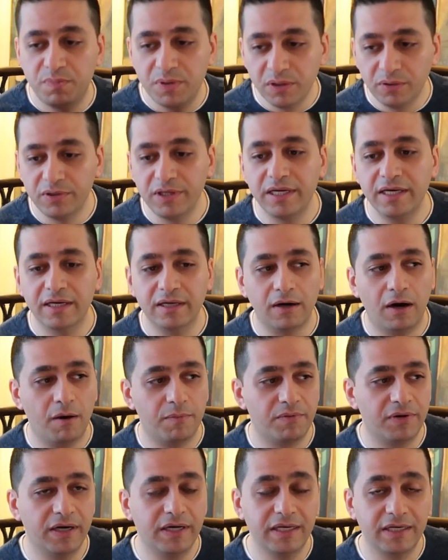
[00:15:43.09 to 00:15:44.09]
building an
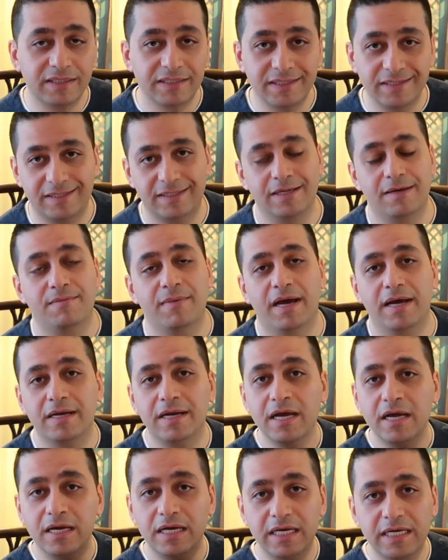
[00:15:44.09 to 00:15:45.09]
operating system
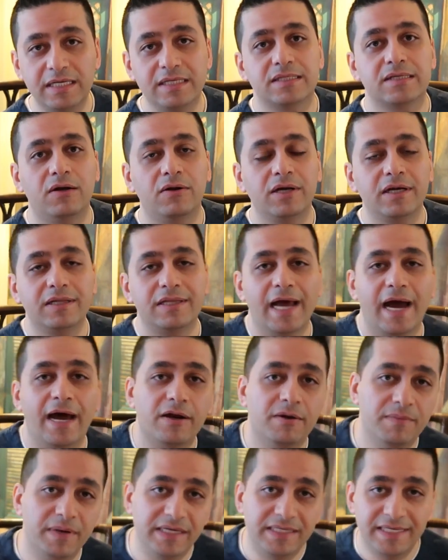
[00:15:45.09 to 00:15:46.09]
and installing
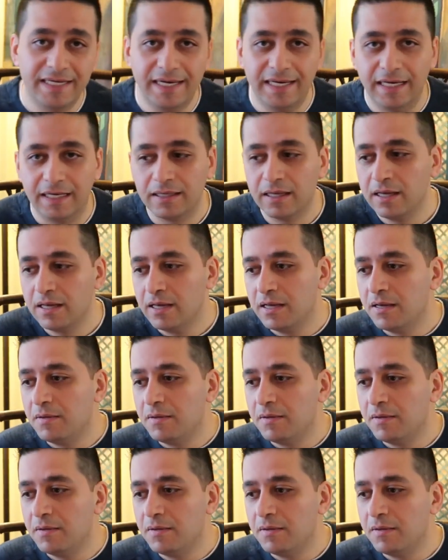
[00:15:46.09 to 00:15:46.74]
database in it,